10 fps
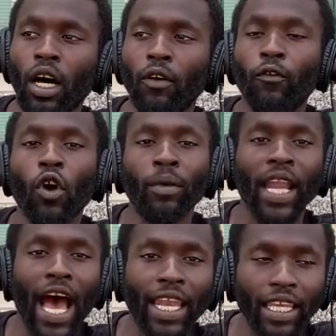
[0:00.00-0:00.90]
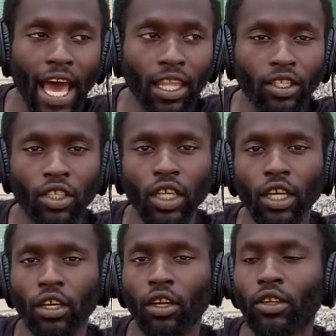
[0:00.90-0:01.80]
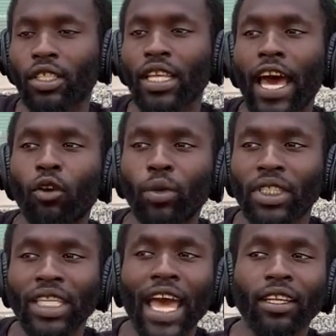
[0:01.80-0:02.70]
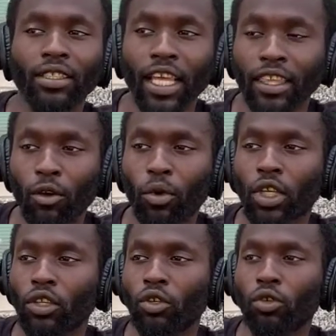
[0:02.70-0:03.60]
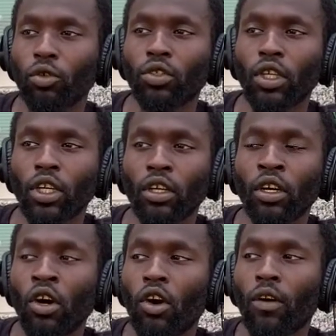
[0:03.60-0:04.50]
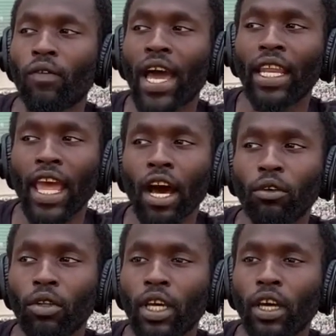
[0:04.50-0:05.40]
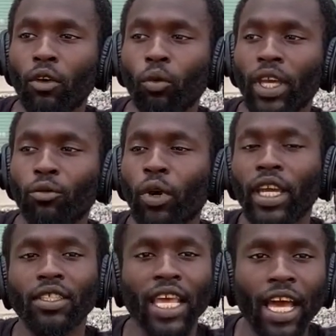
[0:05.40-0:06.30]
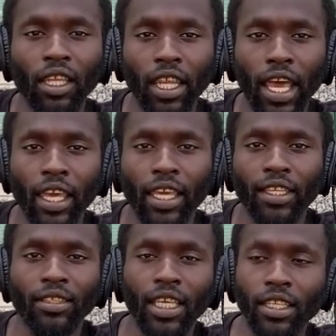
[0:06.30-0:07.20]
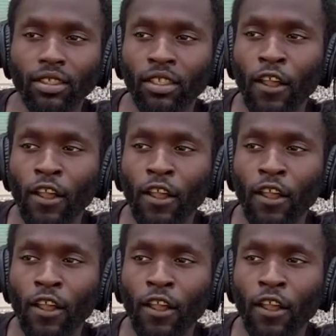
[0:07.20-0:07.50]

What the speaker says: forming ideology or deciding which tactics that they want to use or finding out where exactly they exist